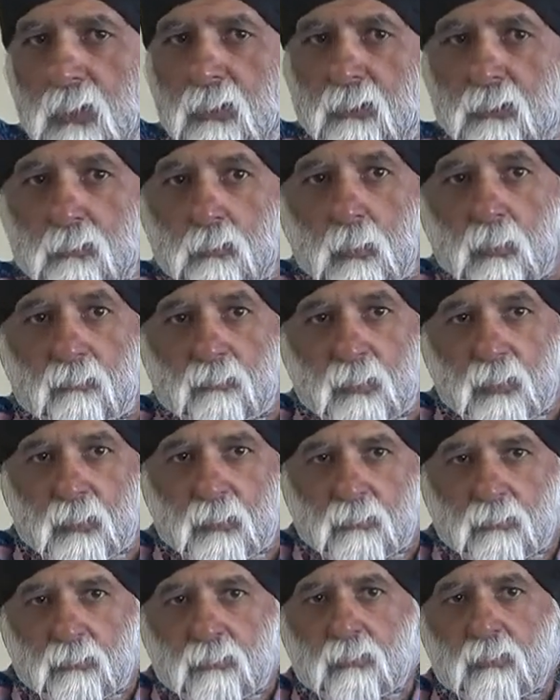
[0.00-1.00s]
another 12
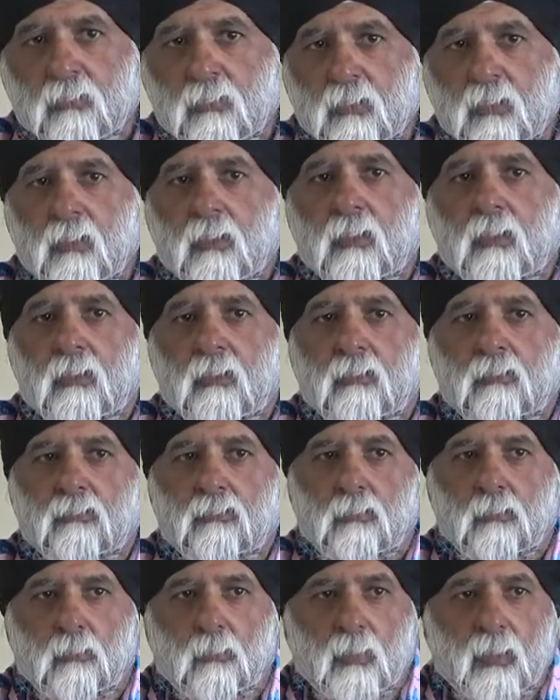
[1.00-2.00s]
years.
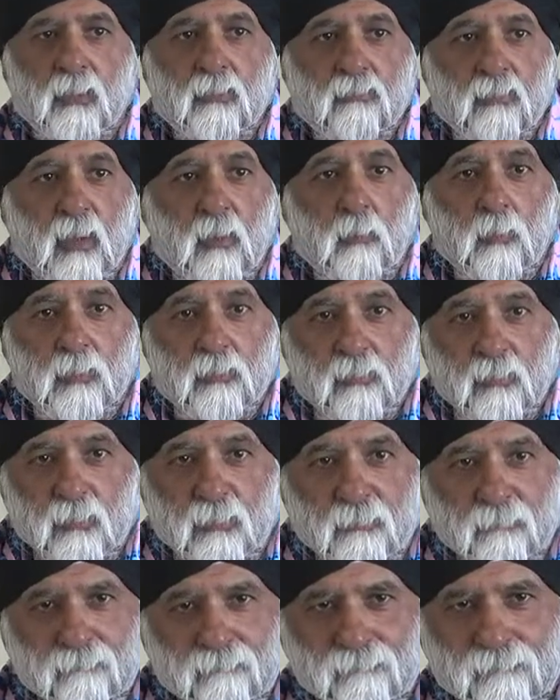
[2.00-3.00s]
So it's our
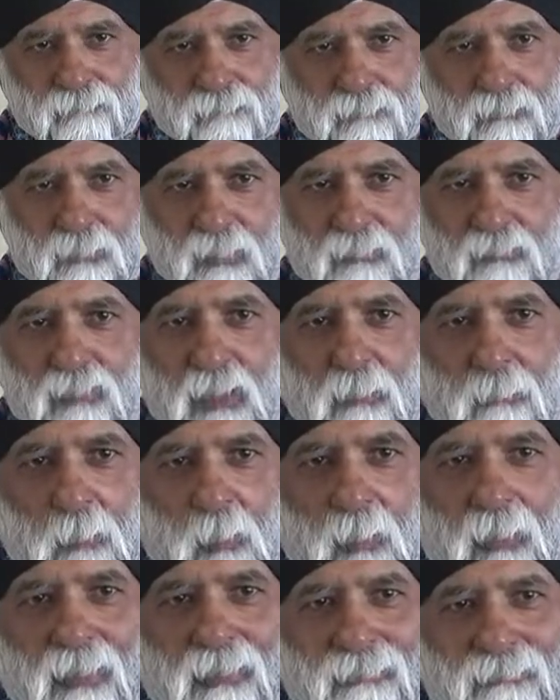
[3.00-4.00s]
turn,
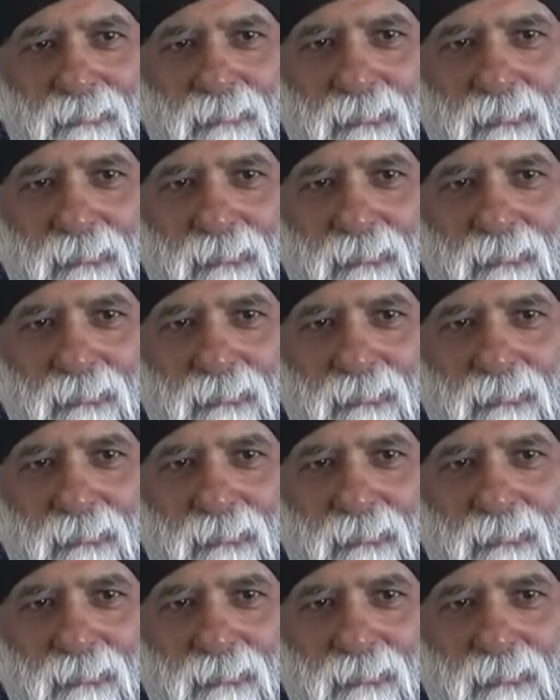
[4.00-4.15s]
Samoa.